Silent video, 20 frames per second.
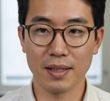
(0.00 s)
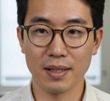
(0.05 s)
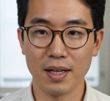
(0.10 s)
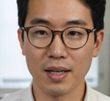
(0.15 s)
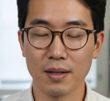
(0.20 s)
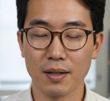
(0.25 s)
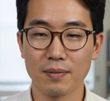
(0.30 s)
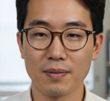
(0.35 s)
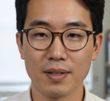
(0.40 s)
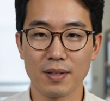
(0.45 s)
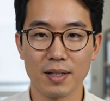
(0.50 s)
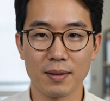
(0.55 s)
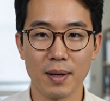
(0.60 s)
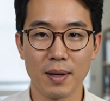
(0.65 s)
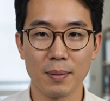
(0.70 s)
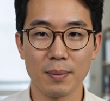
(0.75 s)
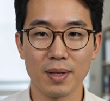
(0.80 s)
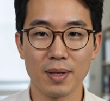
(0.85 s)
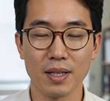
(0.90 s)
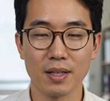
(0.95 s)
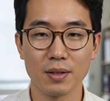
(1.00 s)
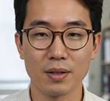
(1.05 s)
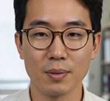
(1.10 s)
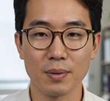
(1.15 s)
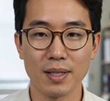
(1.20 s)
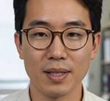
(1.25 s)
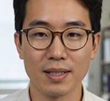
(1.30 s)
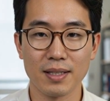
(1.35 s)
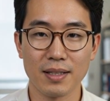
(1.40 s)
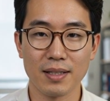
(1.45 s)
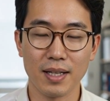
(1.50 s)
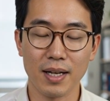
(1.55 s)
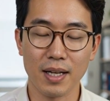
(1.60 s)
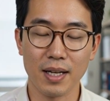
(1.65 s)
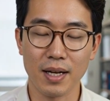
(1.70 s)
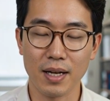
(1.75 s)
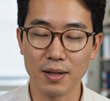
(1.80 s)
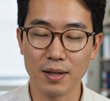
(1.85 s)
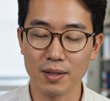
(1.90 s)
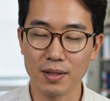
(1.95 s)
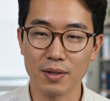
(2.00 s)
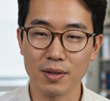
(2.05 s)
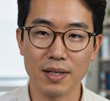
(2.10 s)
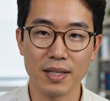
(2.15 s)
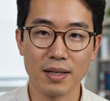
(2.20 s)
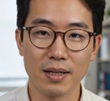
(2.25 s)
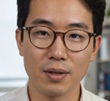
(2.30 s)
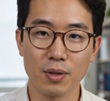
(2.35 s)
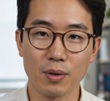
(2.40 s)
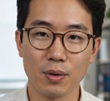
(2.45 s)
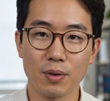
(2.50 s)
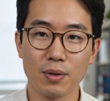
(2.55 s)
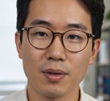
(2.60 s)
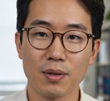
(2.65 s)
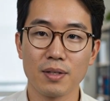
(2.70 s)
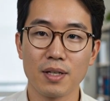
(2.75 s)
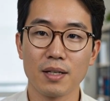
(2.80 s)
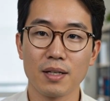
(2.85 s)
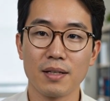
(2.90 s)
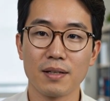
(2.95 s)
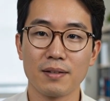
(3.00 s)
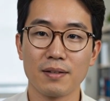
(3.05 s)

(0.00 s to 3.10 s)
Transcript: term for some operational reason, restricting local user